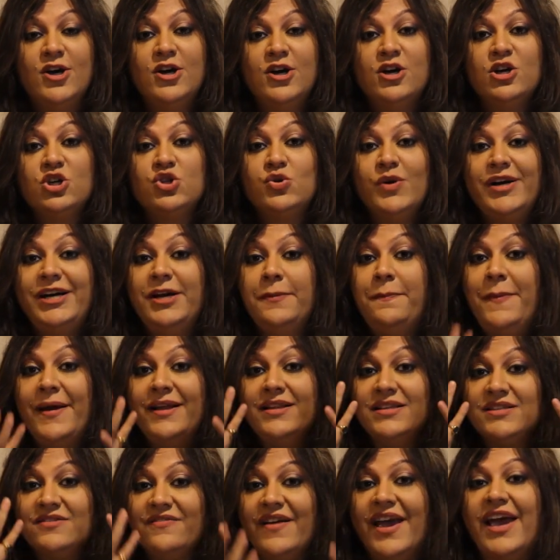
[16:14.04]
So it
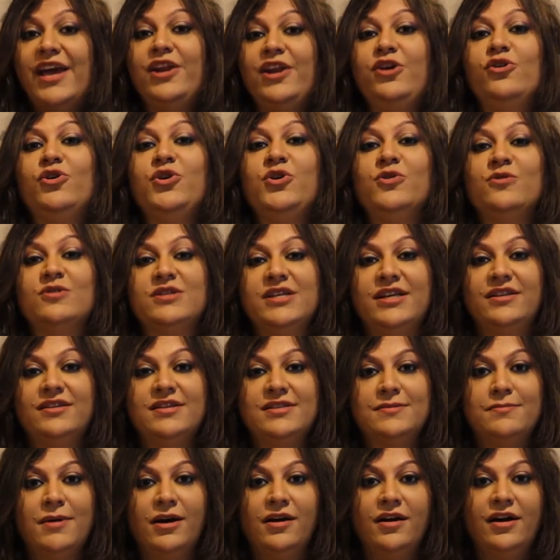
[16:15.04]
depends where you're using
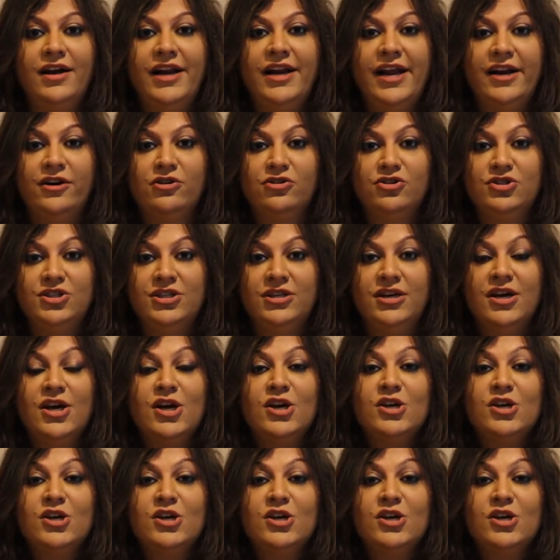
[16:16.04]
this Mangal energy.